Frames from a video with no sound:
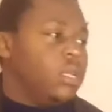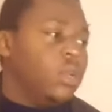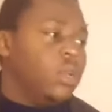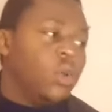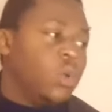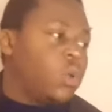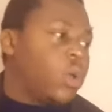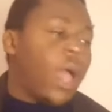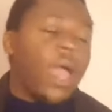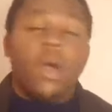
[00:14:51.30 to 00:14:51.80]

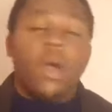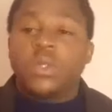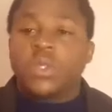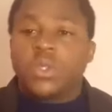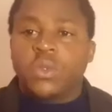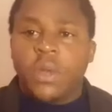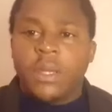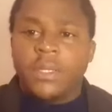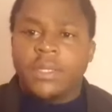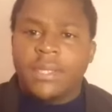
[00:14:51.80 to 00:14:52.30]
look
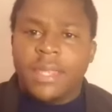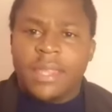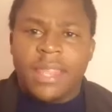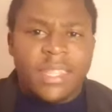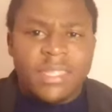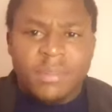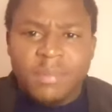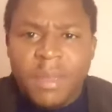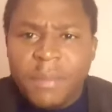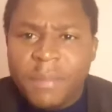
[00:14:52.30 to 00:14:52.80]
elsewhere and say
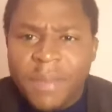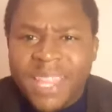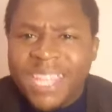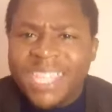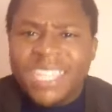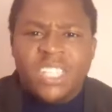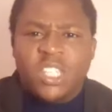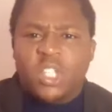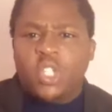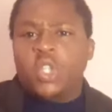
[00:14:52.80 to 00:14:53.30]
that maybe they
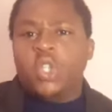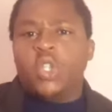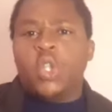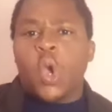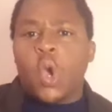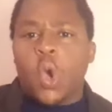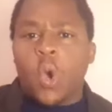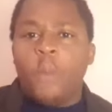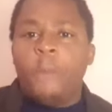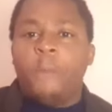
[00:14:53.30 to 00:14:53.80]
did
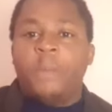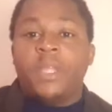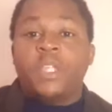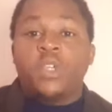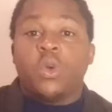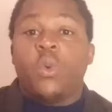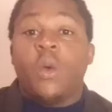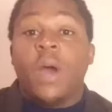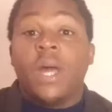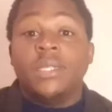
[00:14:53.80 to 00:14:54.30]
not compete
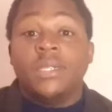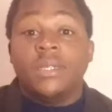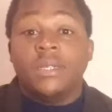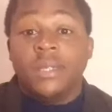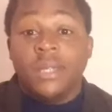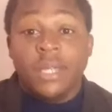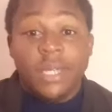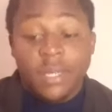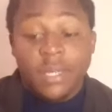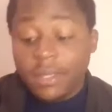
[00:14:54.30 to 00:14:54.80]
or what.
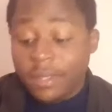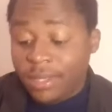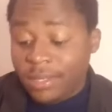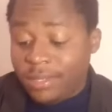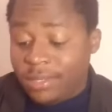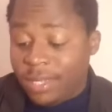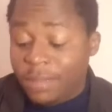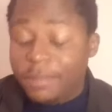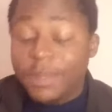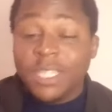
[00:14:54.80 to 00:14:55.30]

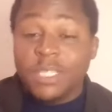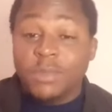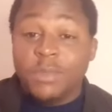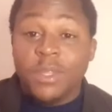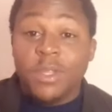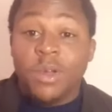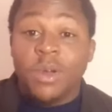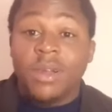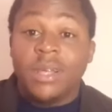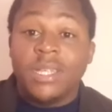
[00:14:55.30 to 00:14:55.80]
This team has
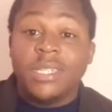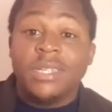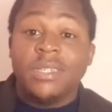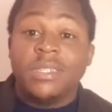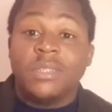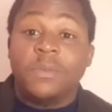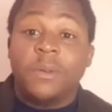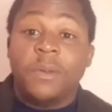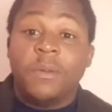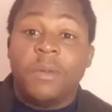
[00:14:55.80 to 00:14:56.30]
been
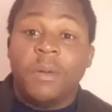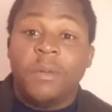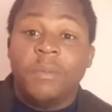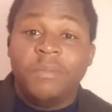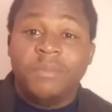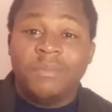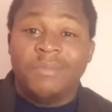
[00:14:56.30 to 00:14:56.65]
horrendous, people.